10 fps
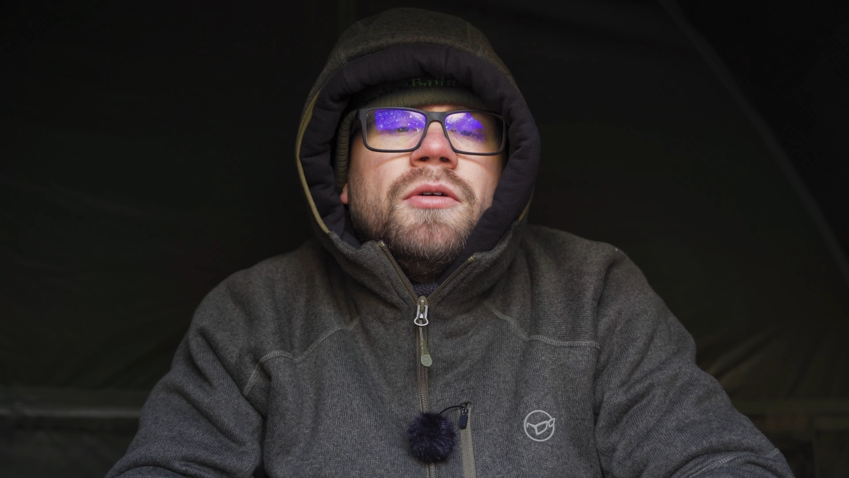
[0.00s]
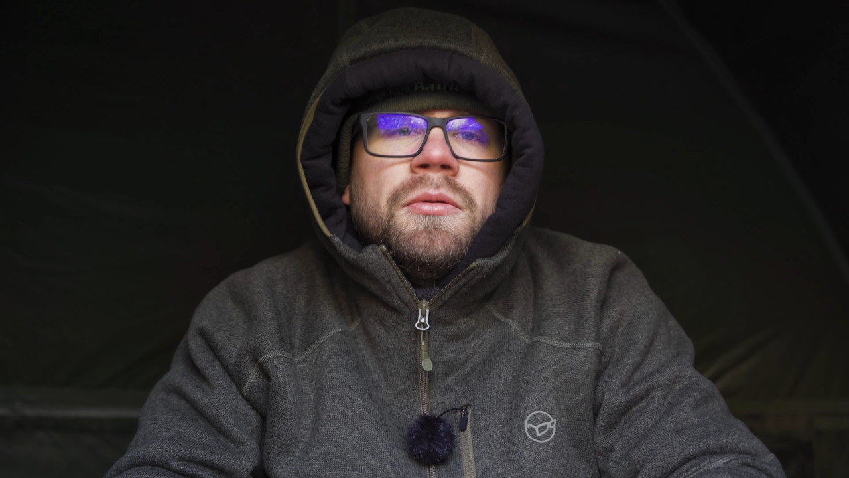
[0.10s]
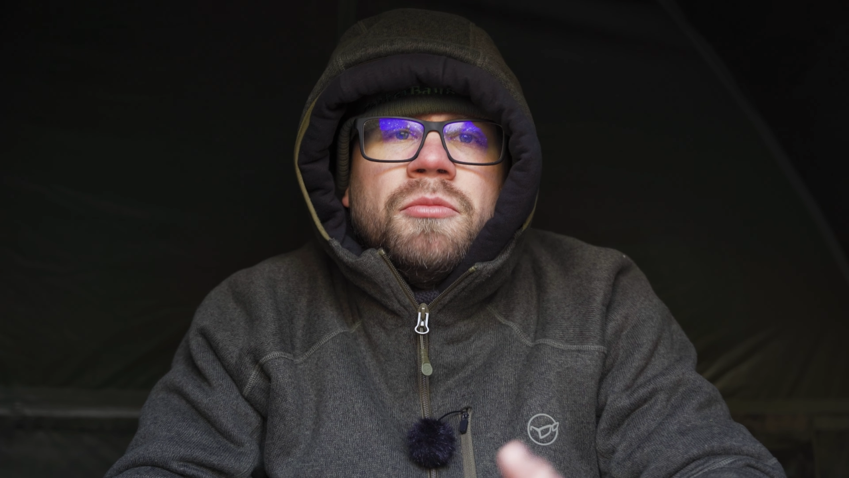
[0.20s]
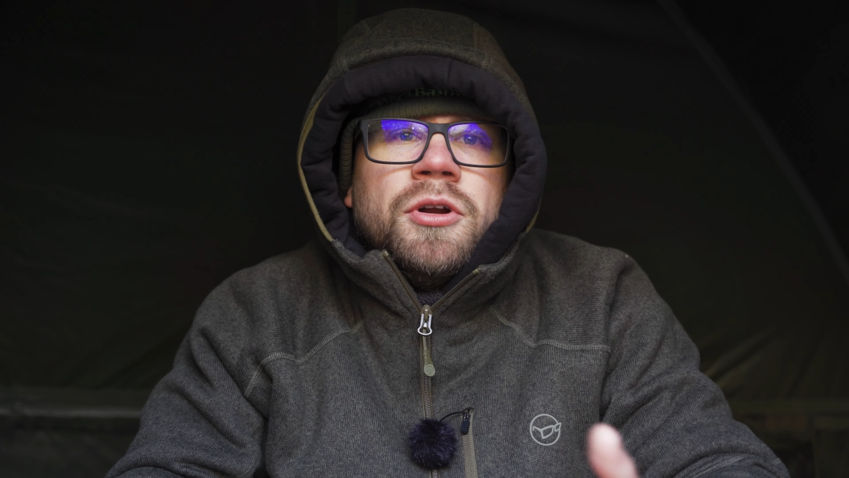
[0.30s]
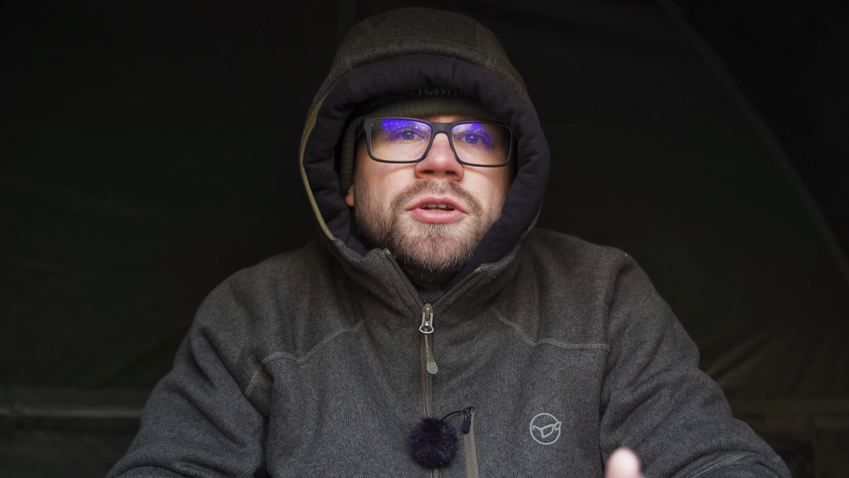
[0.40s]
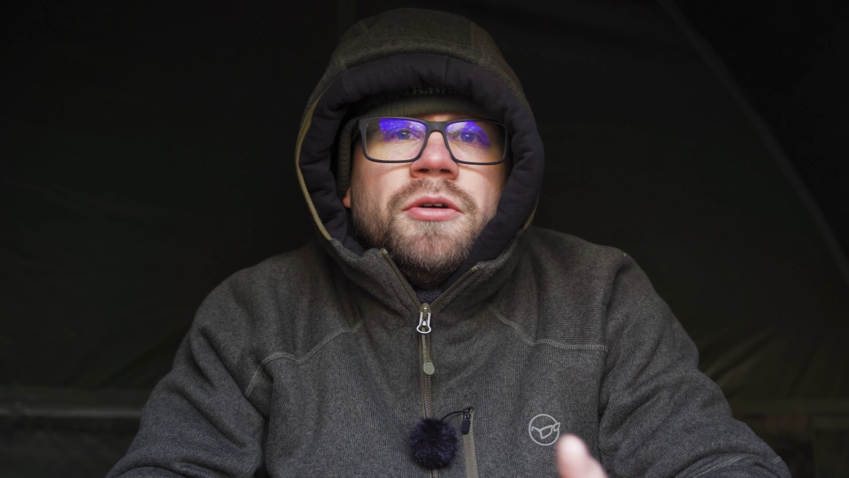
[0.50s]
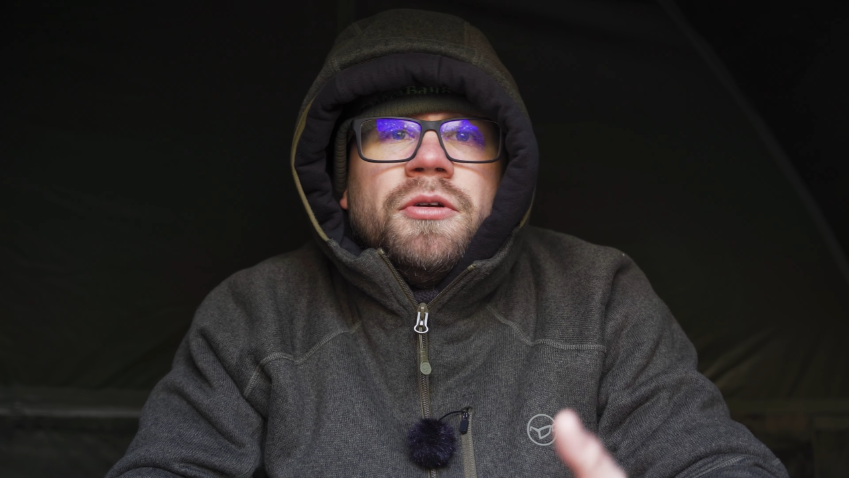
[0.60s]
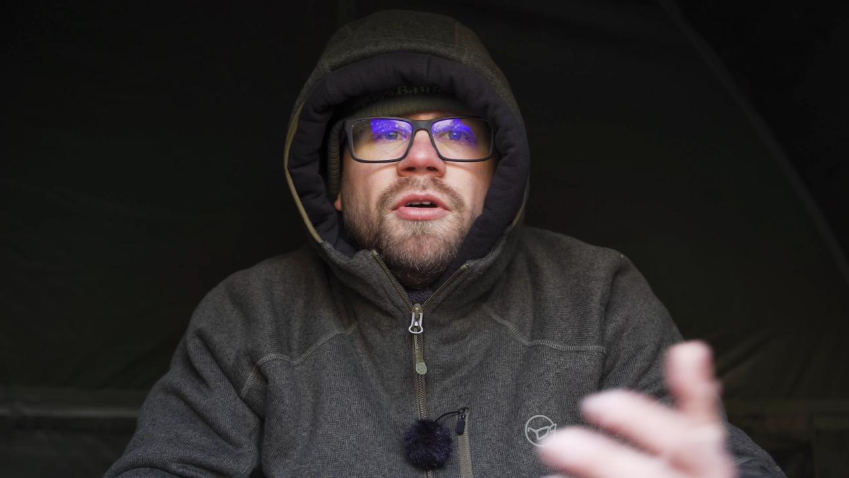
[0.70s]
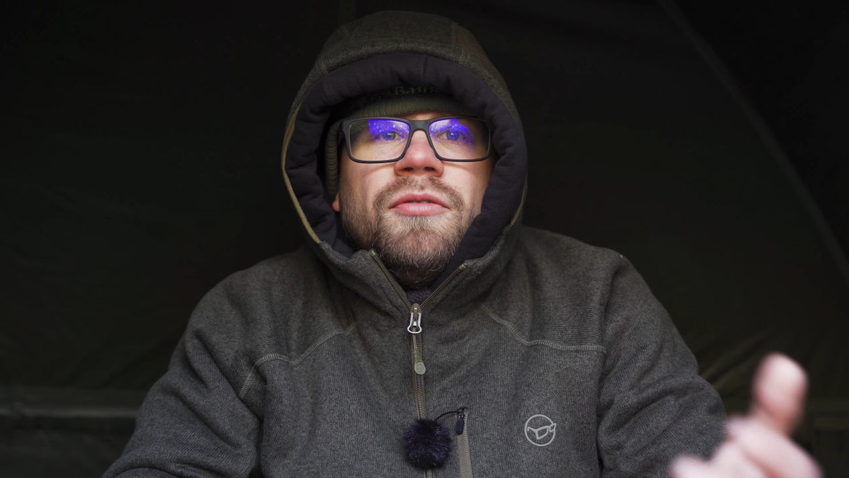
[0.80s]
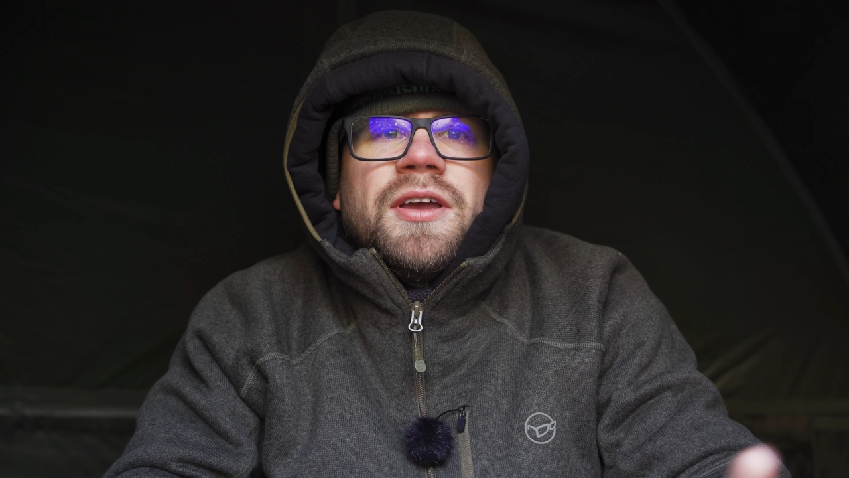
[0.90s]
And I'm going to do
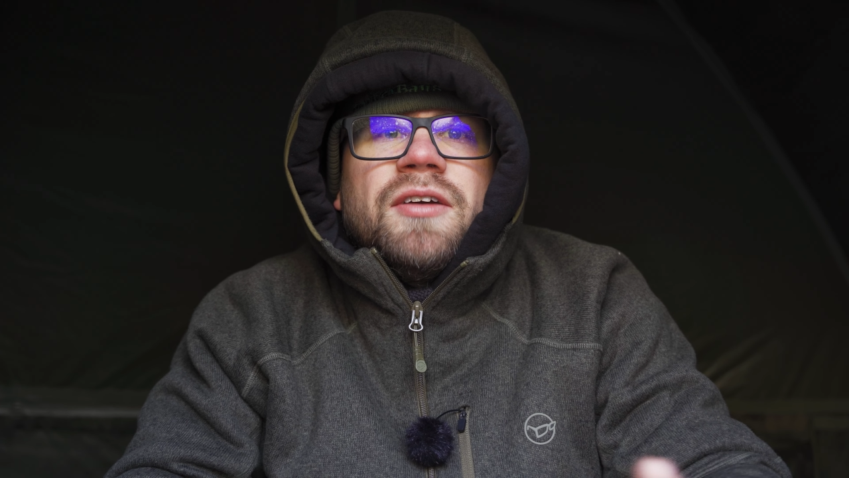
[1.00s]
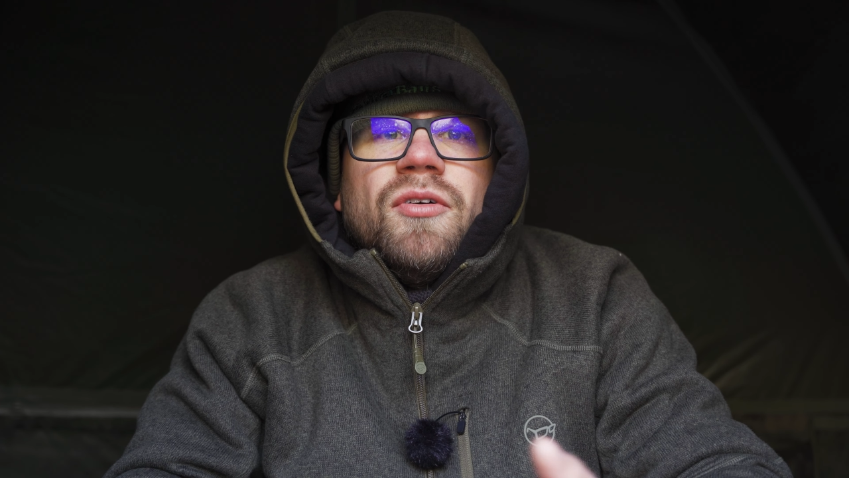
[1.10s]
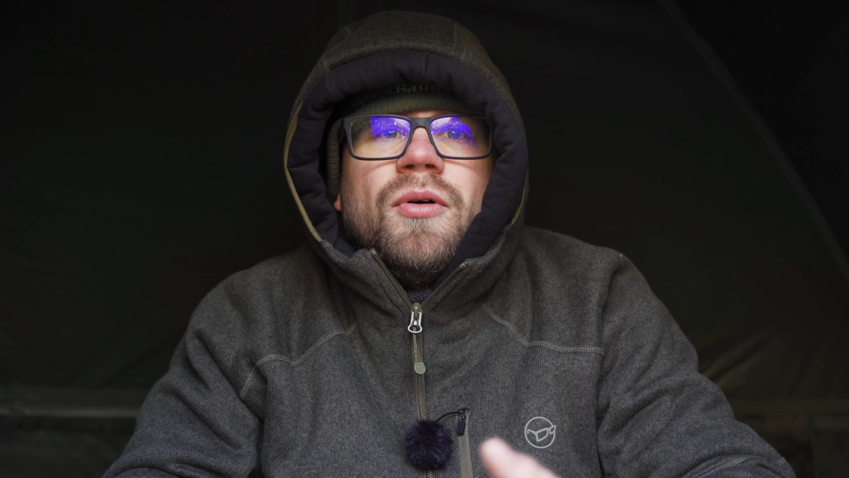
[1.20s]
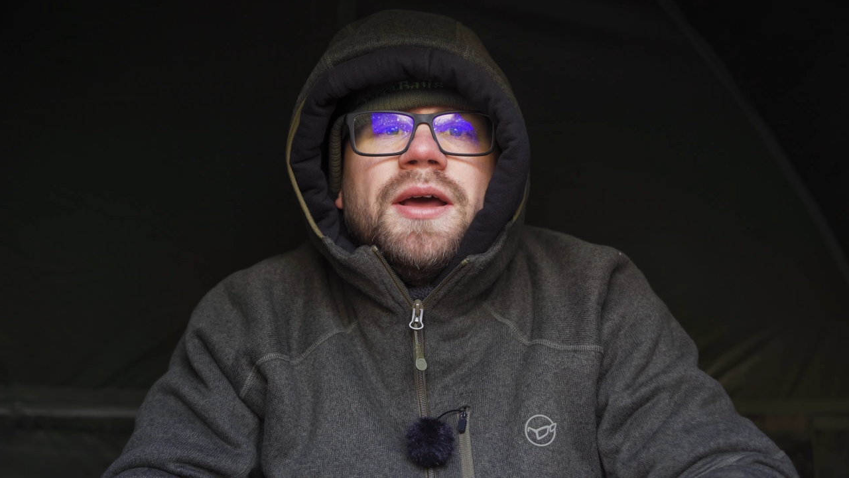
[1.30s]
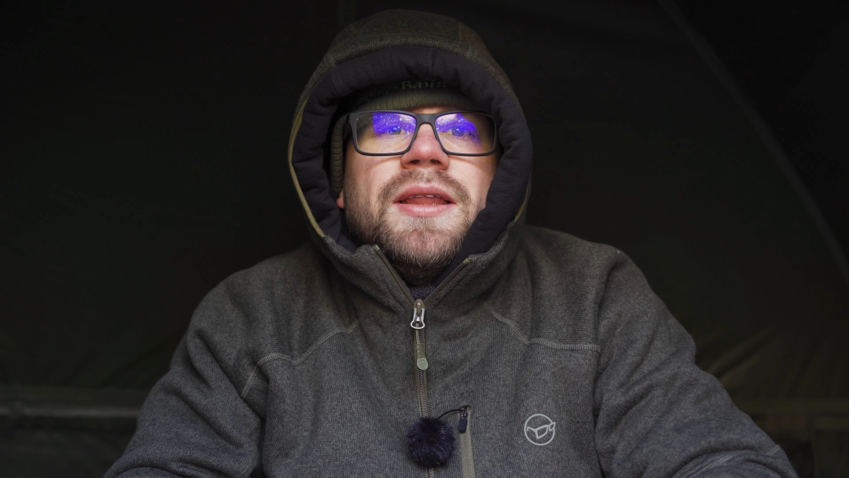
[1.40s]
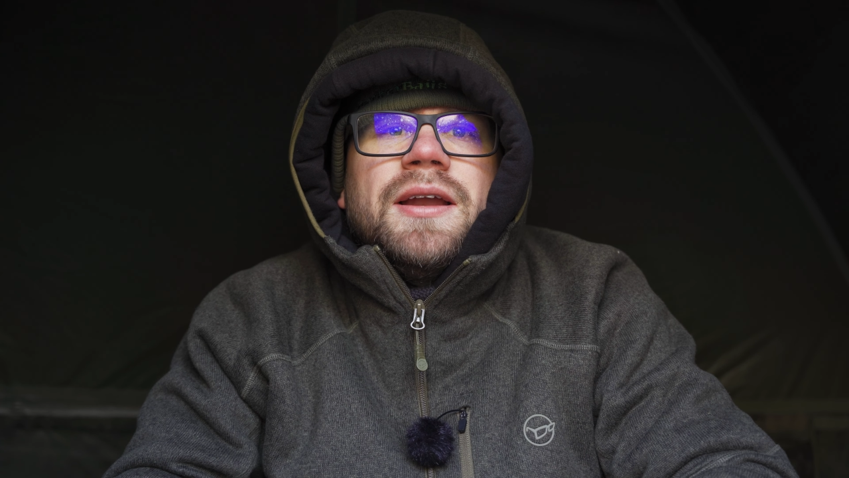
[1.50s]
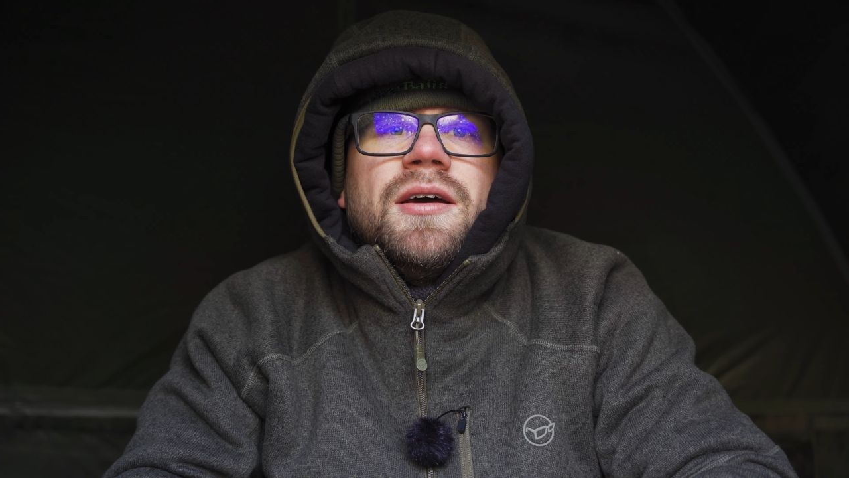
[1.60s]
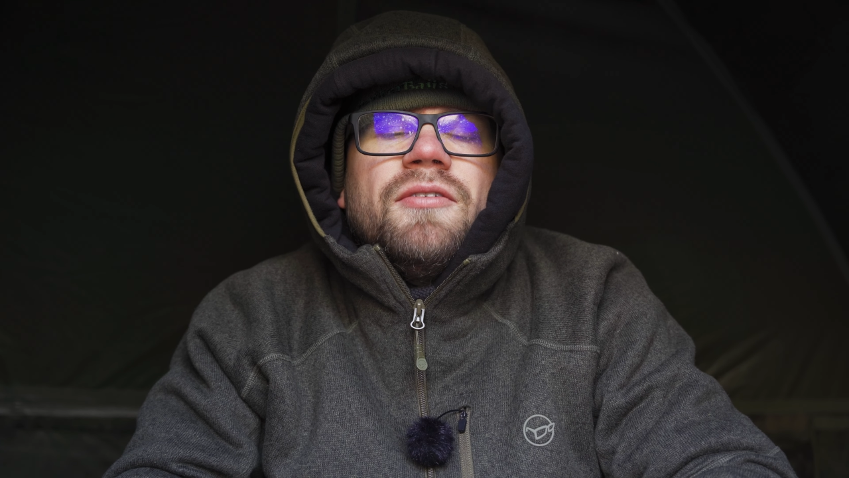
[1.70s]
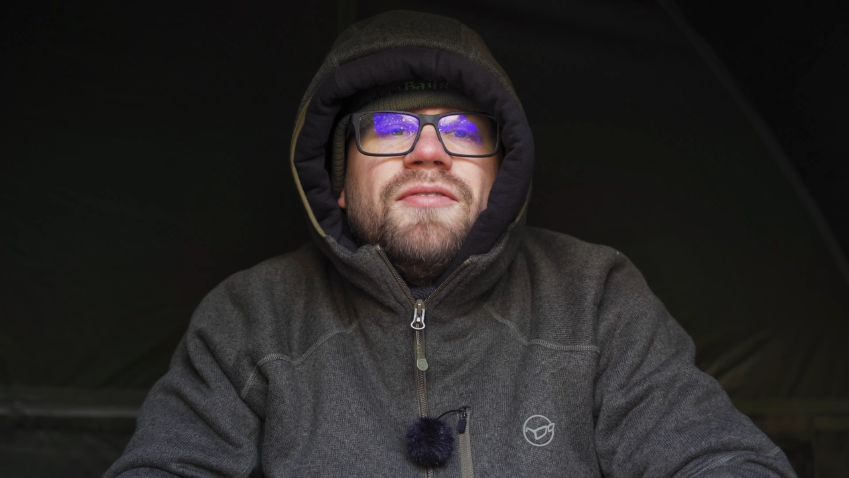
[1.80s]
another giveaway then at